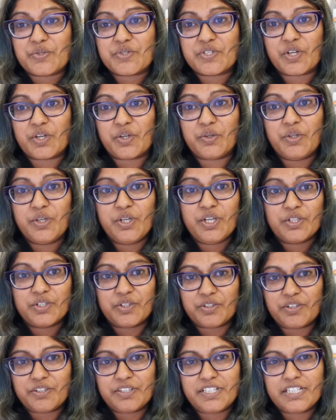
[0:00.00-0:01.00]
So
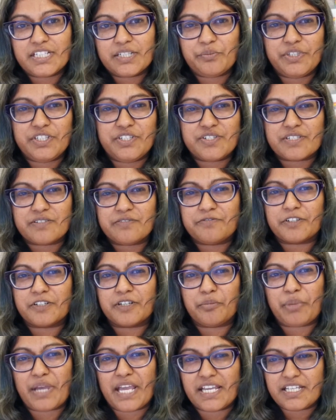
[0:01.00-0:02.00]
not only can we use it
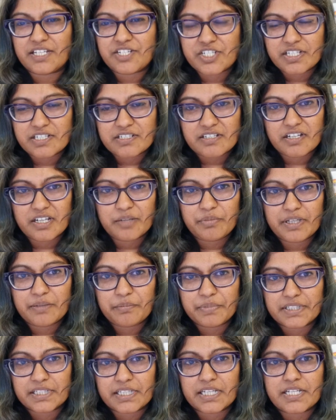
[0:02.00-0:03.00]
for a packaging type
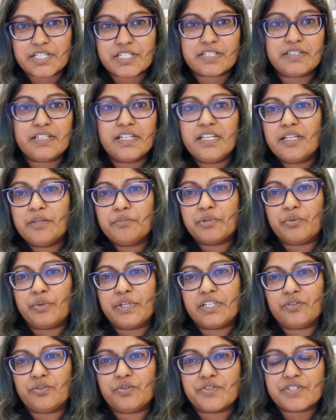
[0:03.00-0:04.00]
application, but
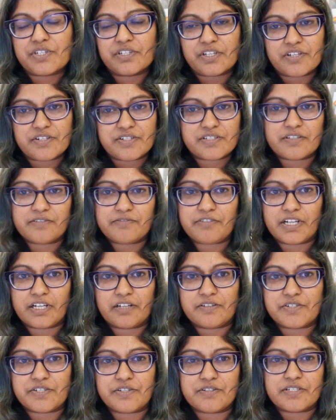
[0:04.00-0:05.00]
we can also go so
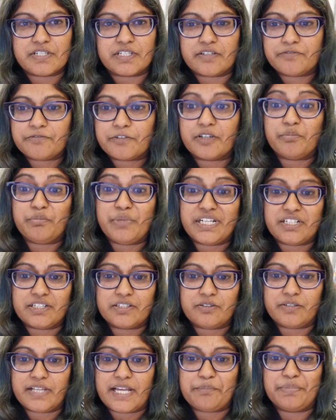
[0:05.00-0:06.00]
far as using it for a
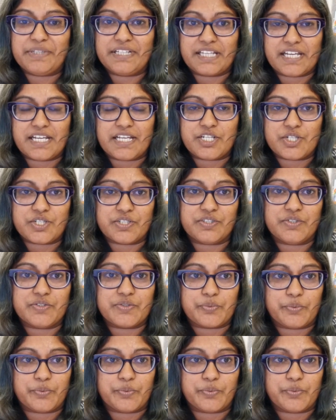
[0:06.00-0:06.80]
medical application as